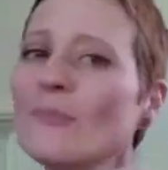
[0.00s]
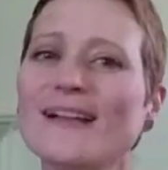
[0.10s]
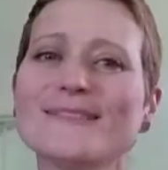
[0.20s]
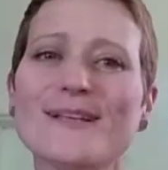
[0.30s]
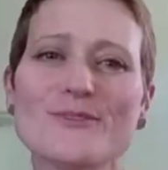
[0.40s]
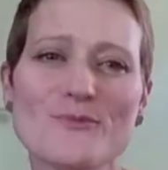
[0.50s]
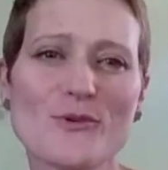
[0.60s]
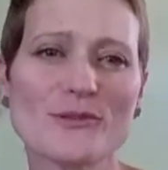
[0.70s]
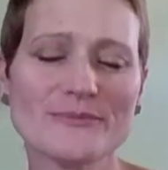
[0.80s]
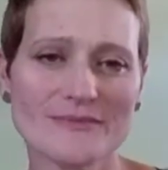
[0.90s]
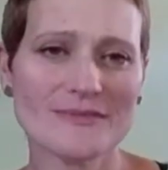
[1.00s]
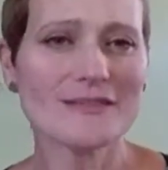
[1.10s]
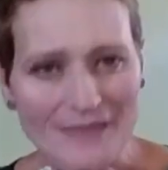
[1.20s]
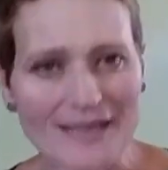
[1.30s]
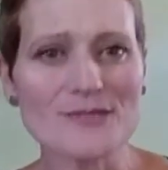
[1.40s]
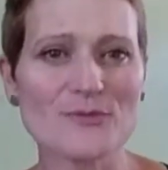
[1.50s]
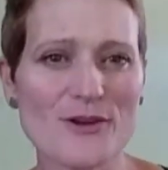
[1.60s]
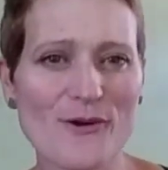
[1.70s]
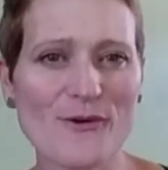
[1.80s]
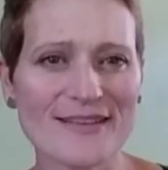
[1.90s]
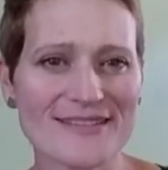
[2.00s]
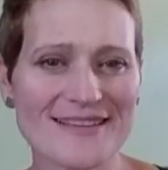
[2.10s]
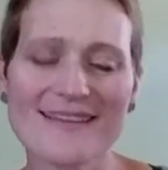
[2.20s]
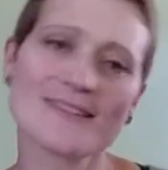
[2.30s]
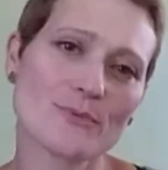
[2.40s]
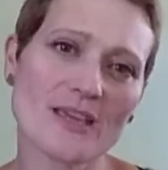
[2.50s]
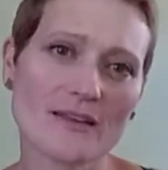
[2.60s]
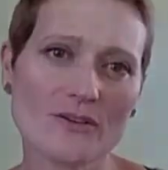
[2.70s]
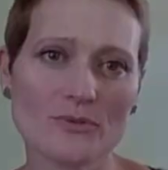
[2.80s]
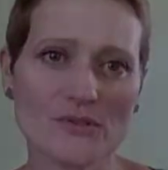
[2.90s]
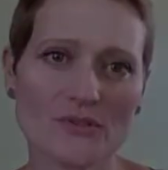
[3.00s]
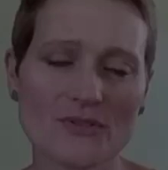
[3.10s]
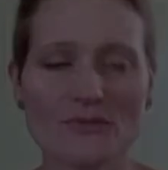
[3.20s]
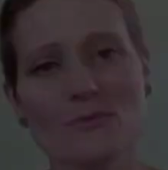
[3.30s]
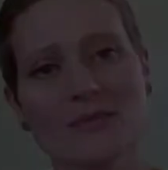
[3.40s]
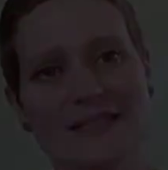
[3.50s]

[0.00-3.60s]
But I'll tell you more as we go, as we get closer to the